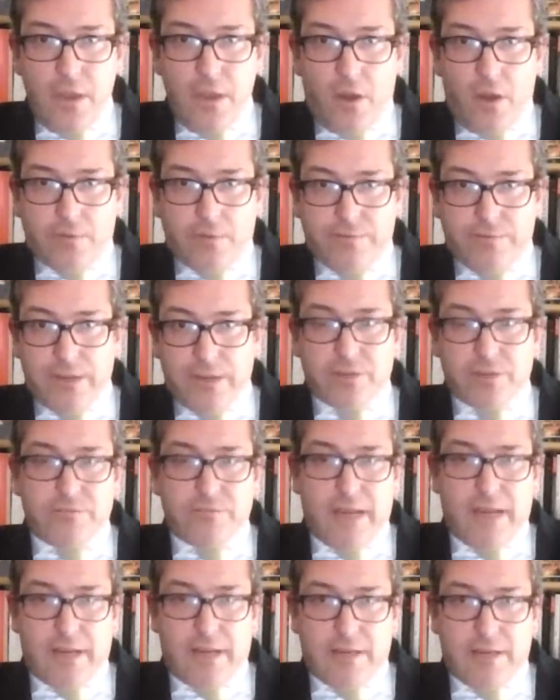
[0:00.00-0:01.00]
of facial
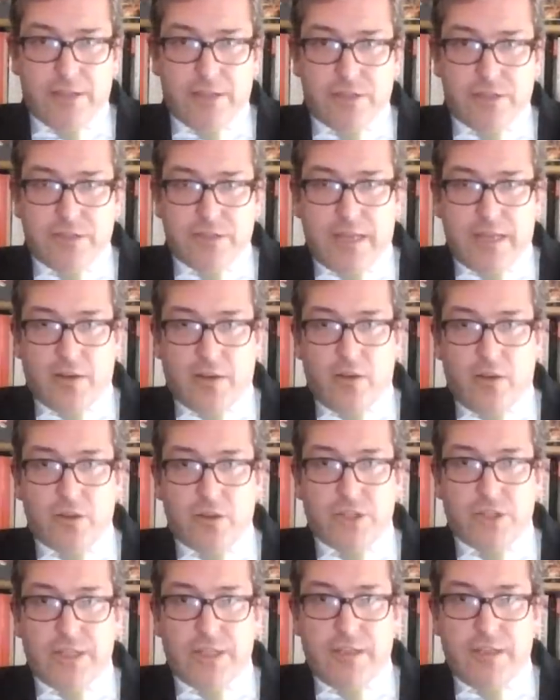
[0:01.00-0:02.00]
recognition
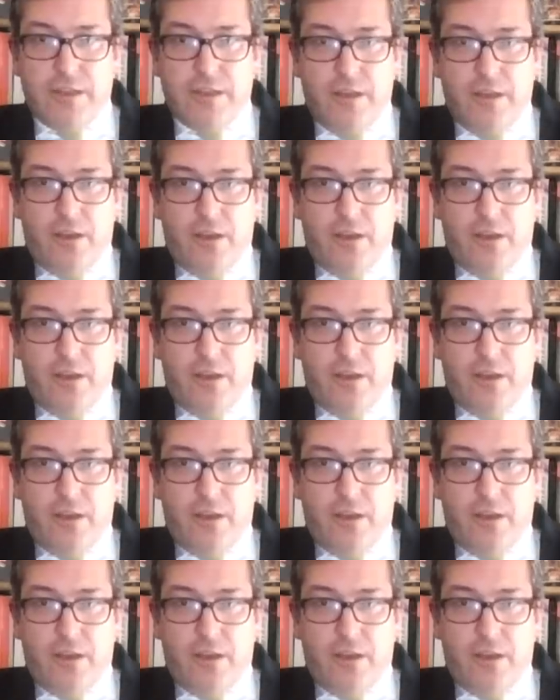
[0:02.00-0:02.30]
technology,